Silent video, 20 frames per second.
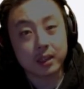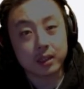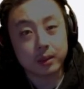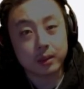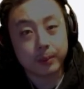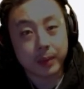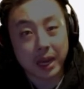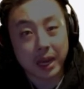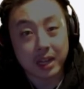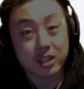
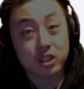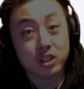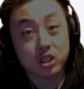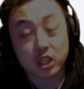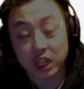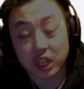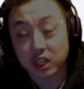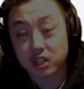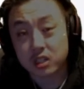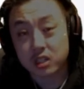patch
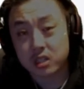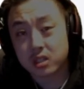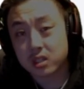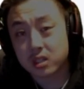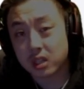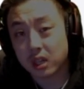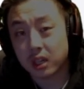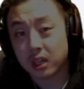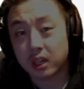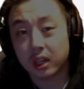changes.
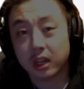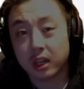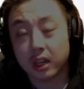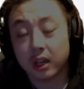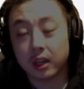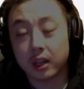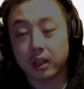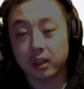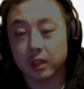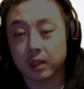
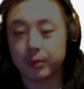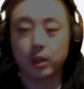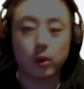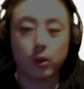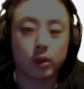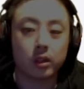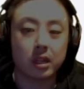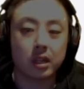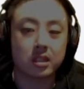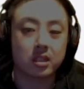Let me know what you
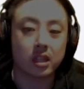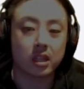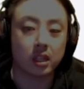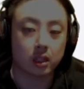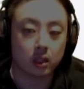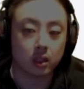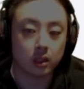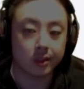guys think.